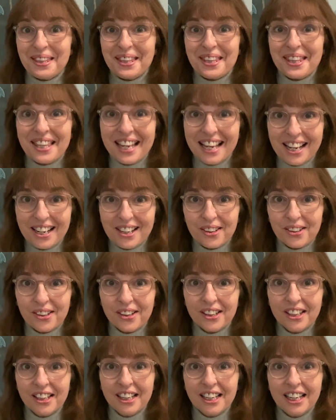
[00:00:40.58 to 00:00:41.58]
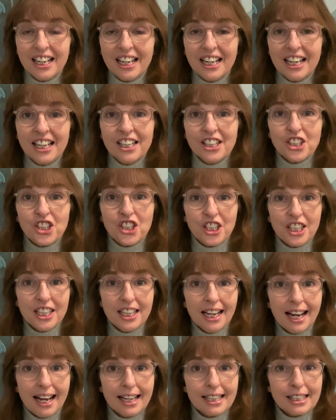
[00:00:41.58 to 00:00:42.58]
Now, she
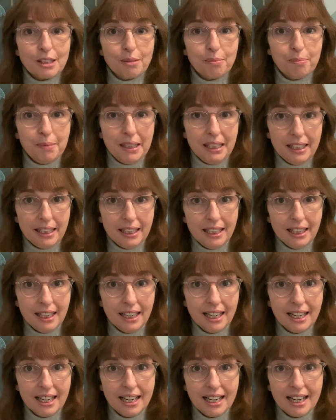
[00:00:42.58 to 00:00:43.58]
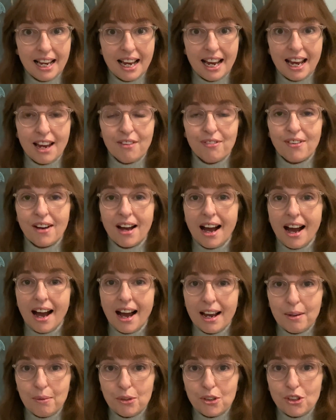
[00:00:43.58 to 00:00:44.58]
asked me if
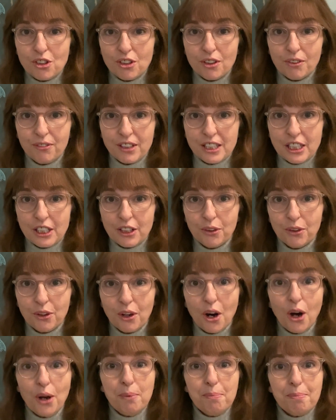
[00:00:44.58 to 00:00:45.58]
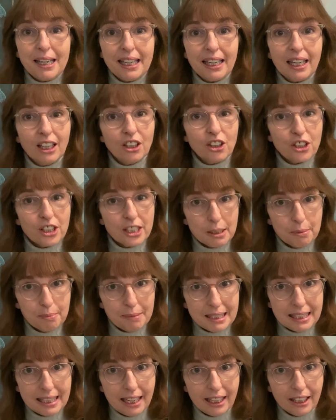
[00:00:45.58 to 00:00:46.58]
I would do a video on making
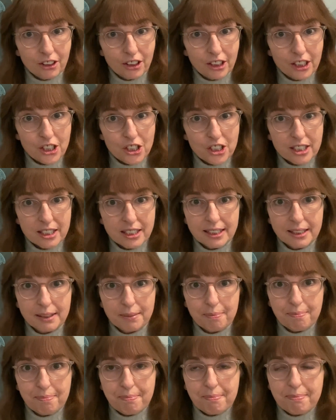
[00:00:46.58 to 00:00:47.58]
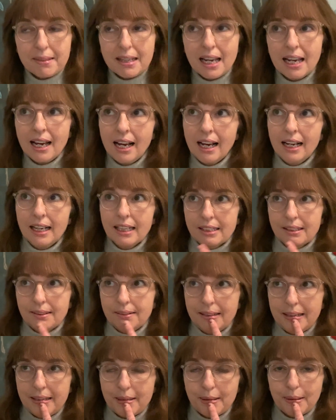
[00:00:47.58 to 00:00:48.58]
Christmas decorations. So
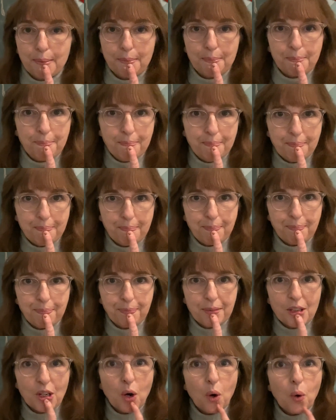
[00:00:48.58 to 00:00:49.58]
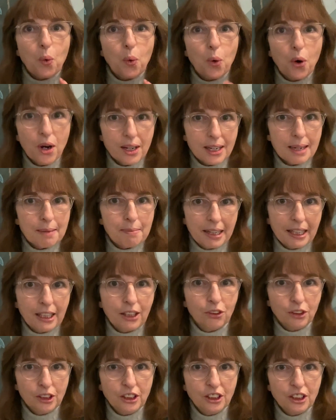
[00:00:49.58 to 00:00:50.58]
I thought, hmm, what am I
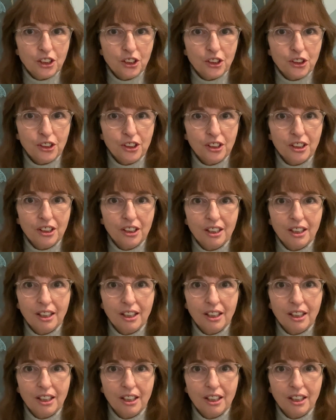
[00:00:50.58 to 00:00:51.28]
going to do?